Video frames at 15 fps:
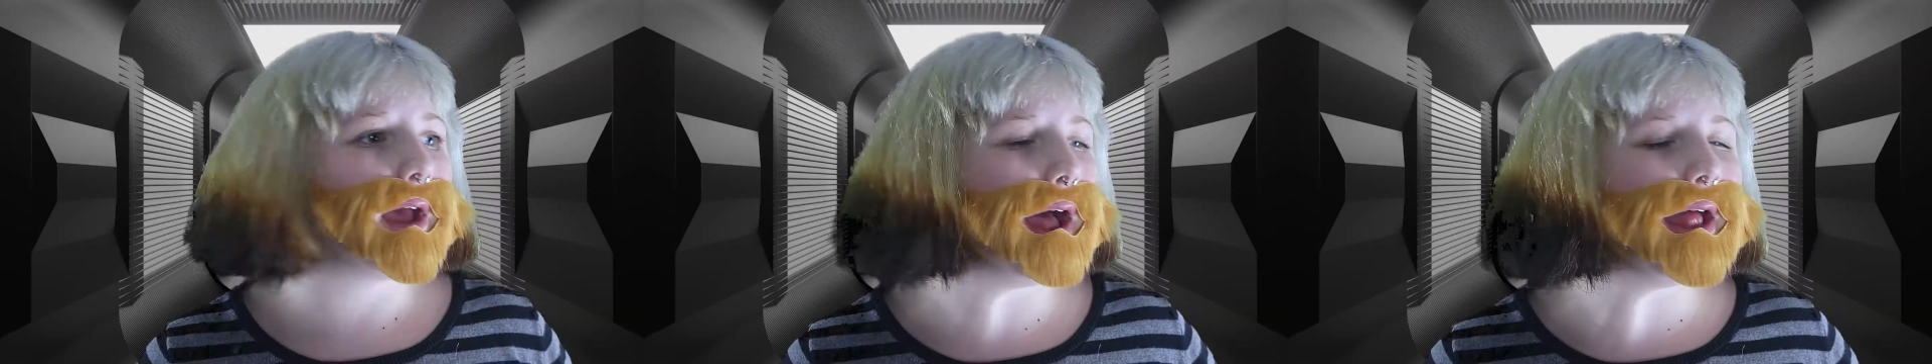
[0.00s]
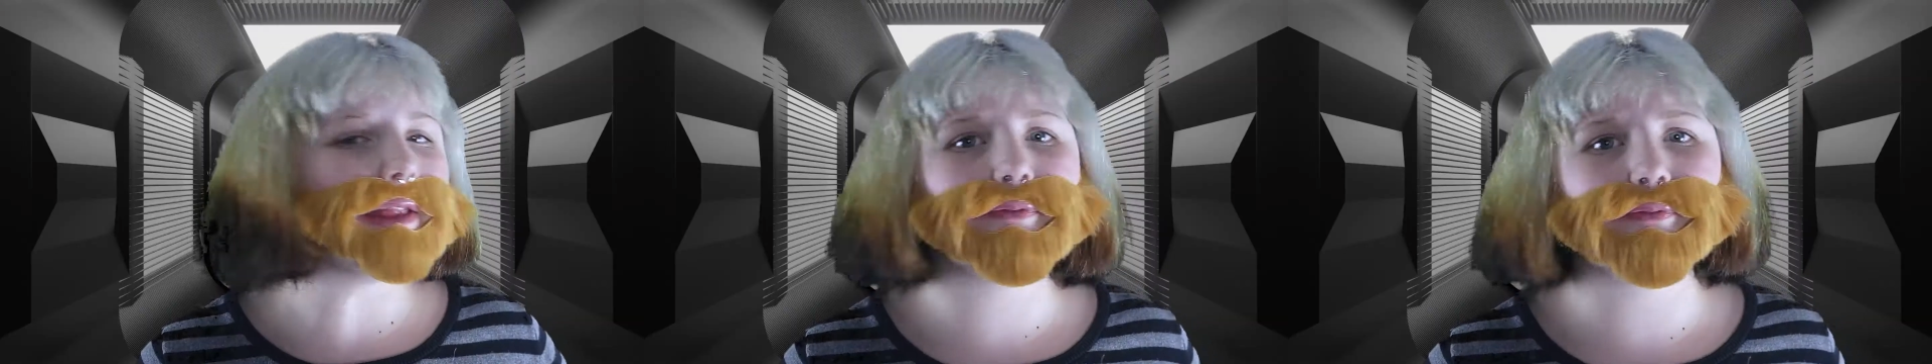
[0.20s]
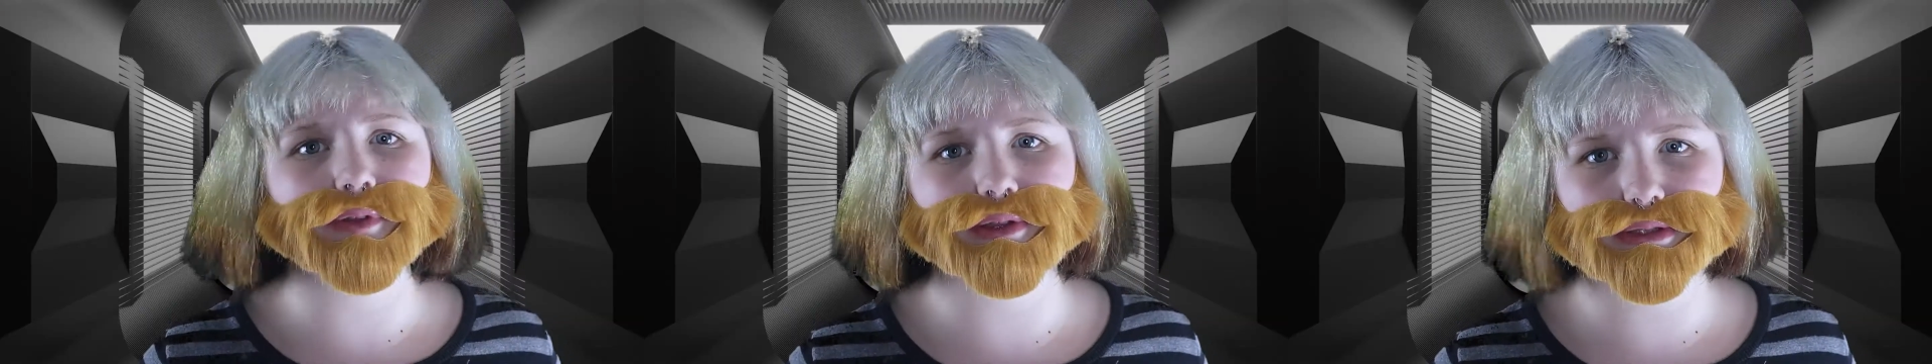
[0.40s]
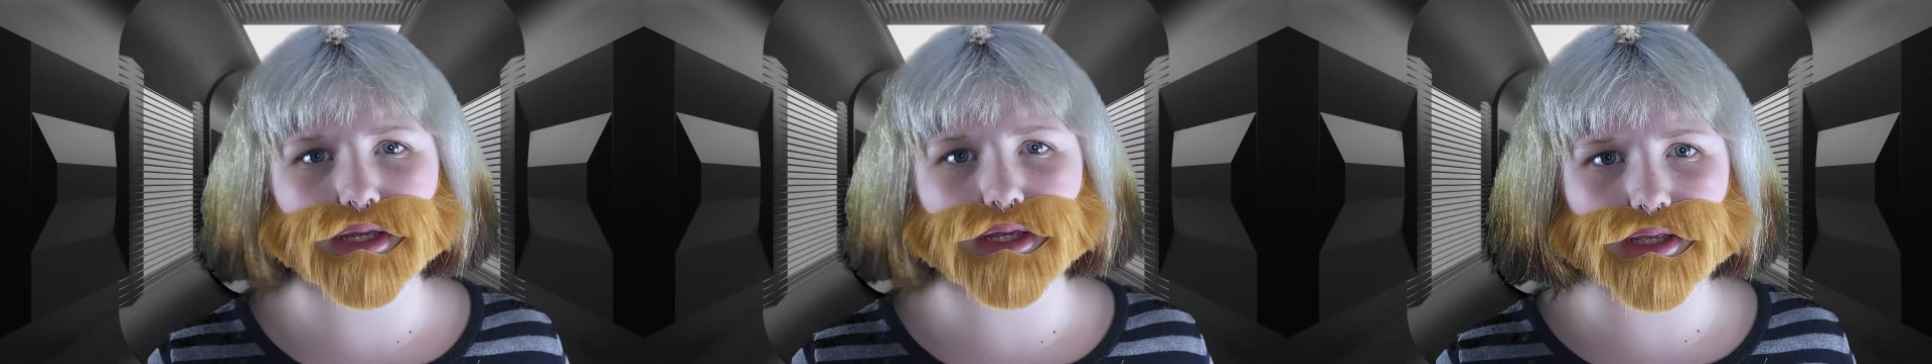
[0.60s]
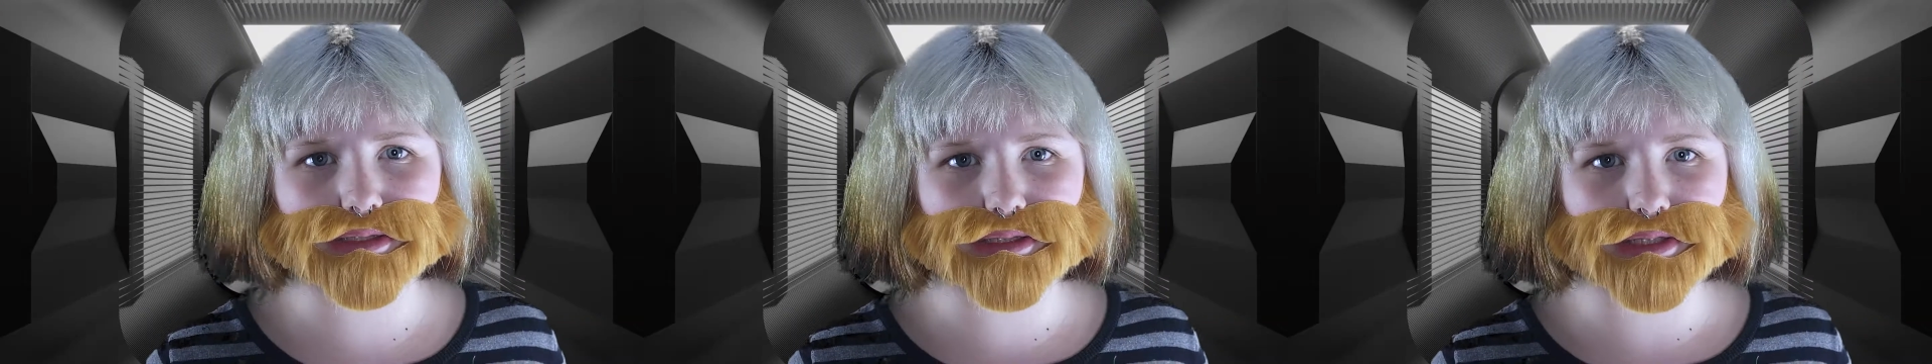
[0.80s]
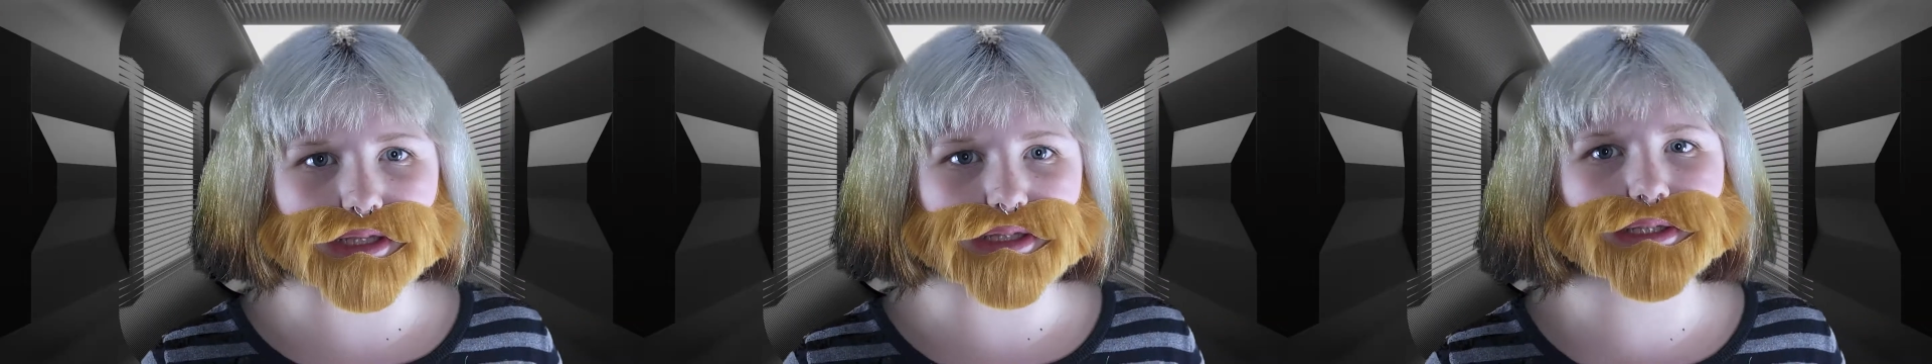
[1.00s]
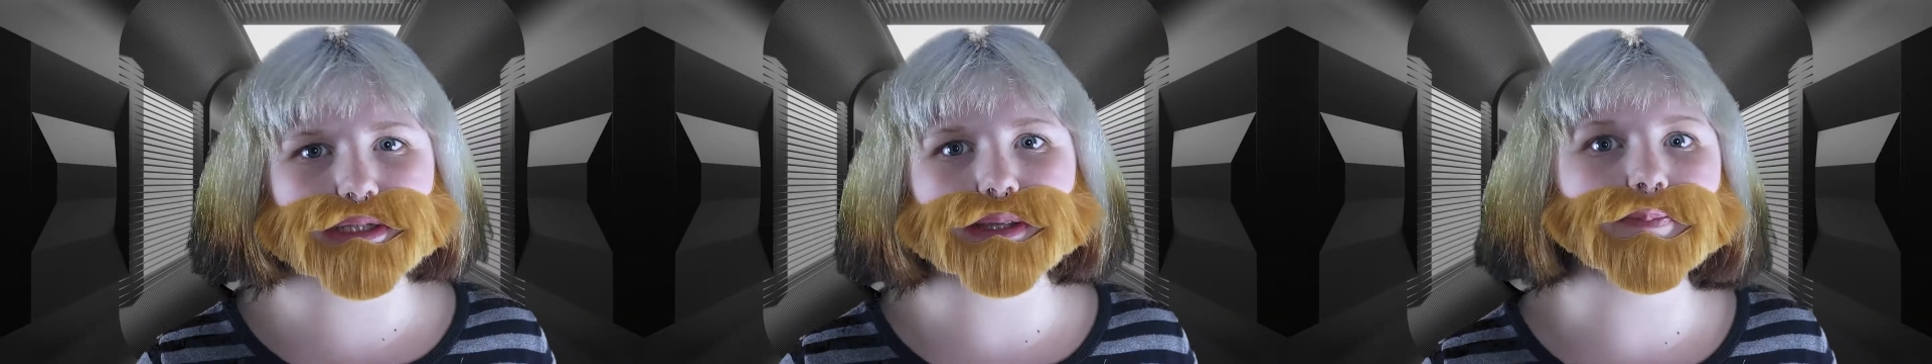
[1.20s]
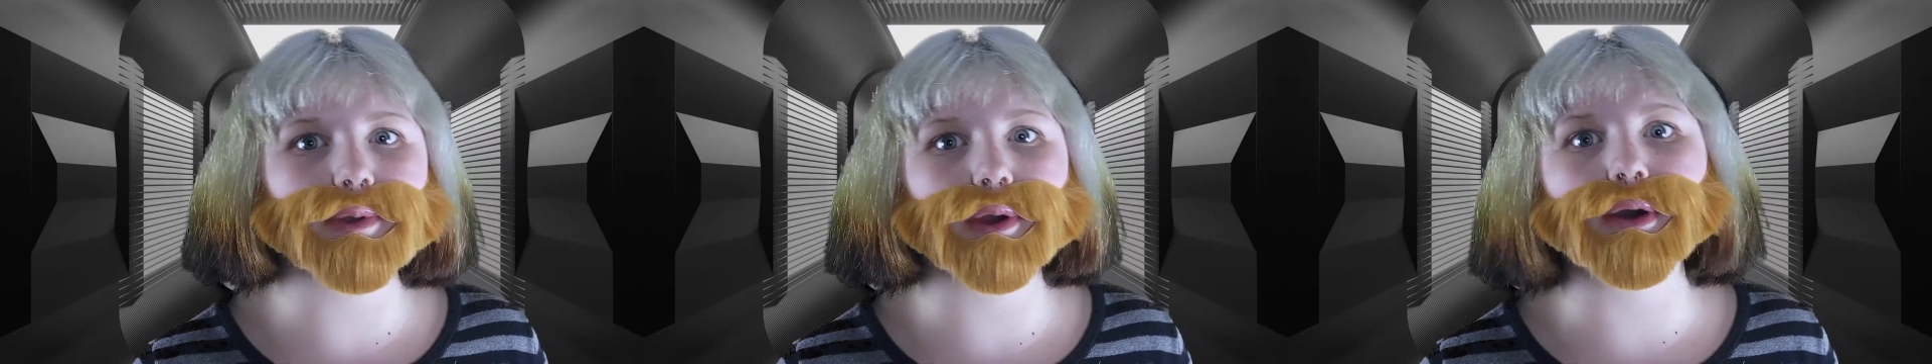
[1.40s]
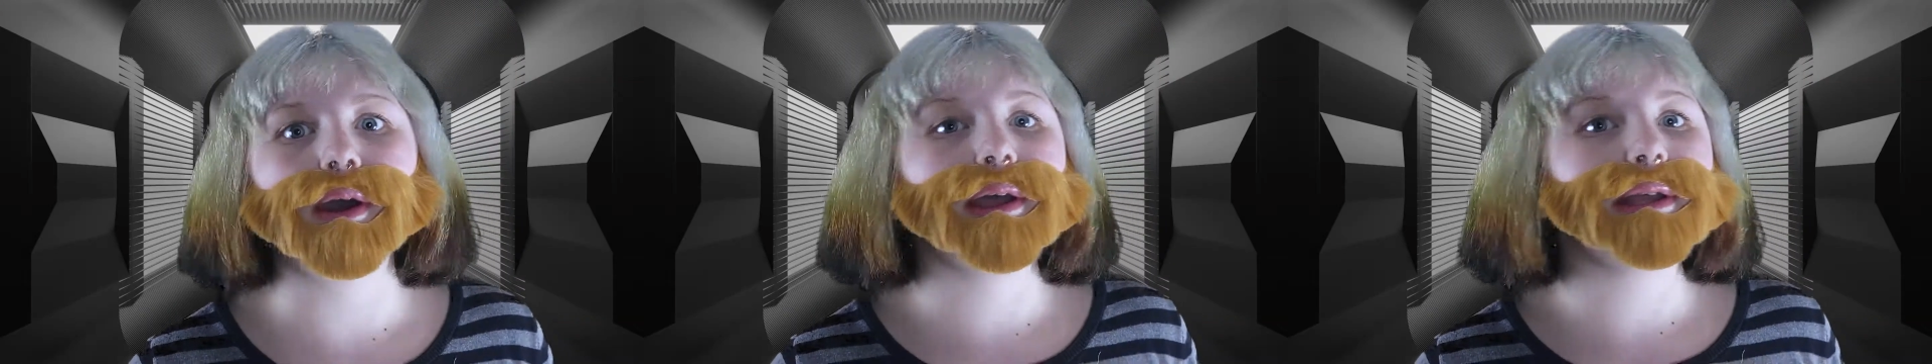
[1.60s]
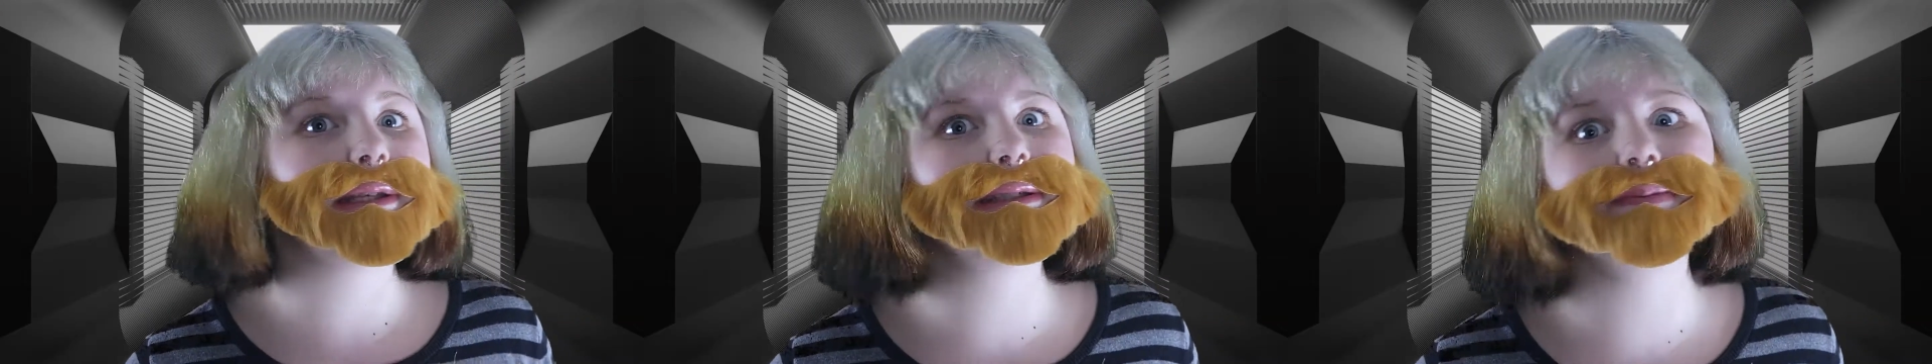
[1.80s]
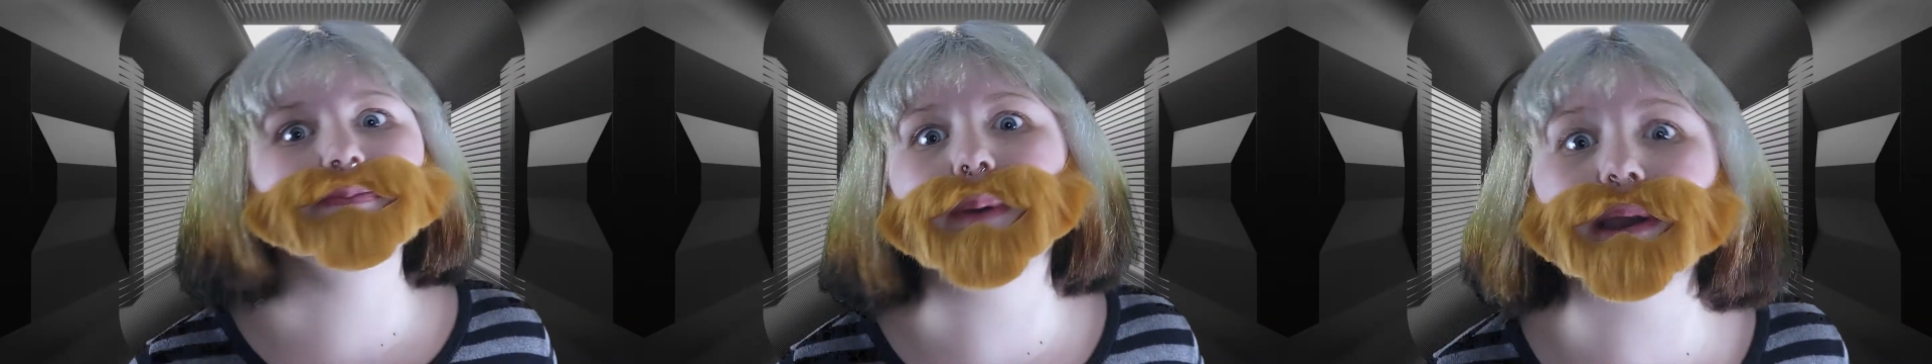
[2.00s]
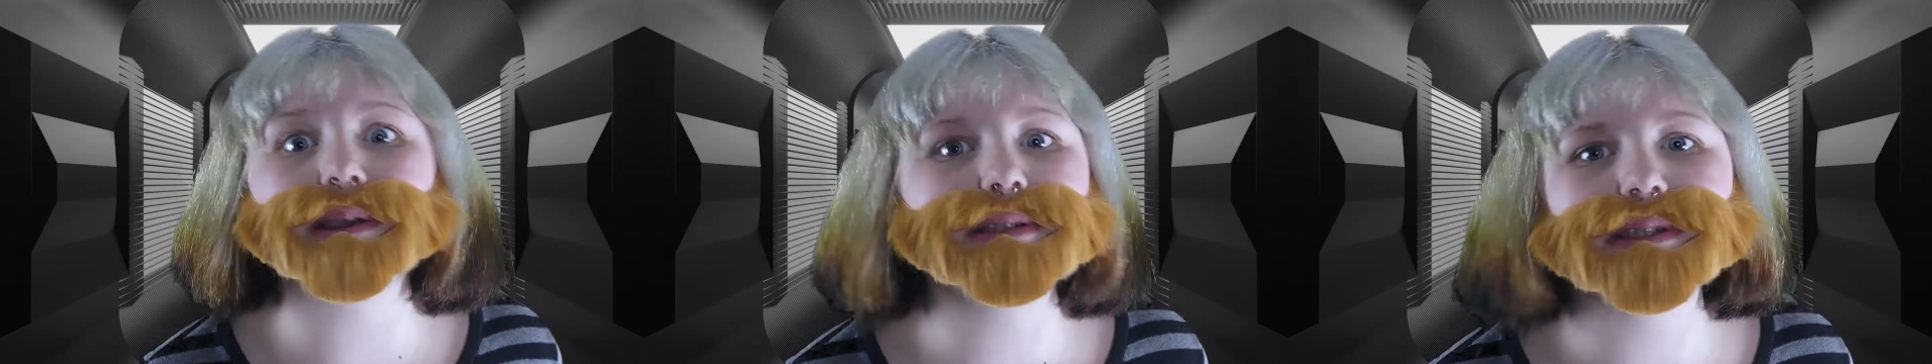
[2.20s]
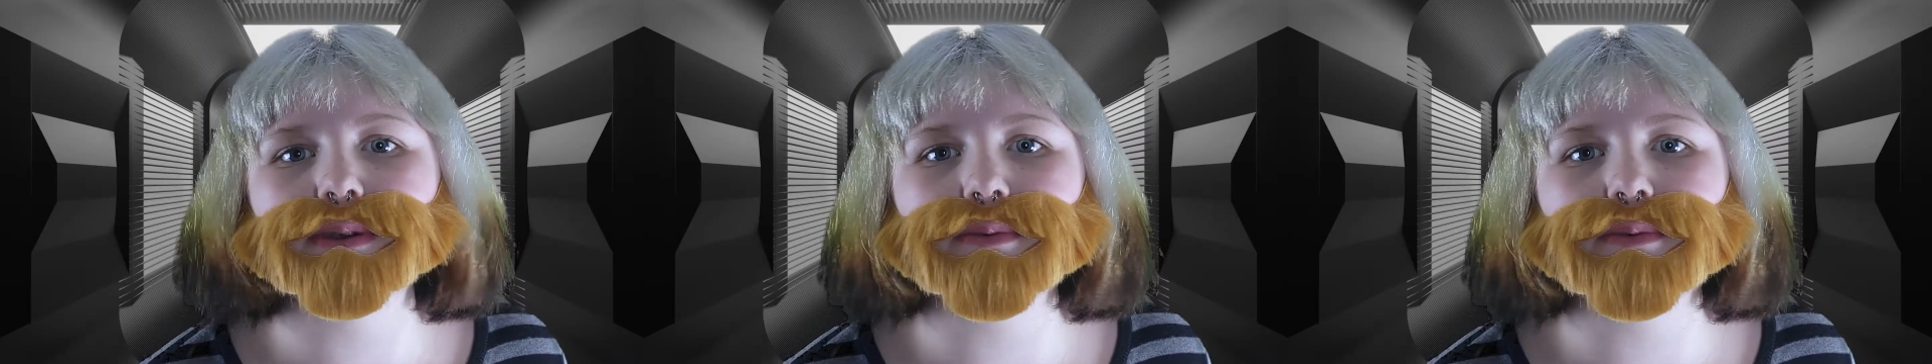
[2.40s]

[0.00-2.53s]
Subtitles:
elephant tusk and sip your spicy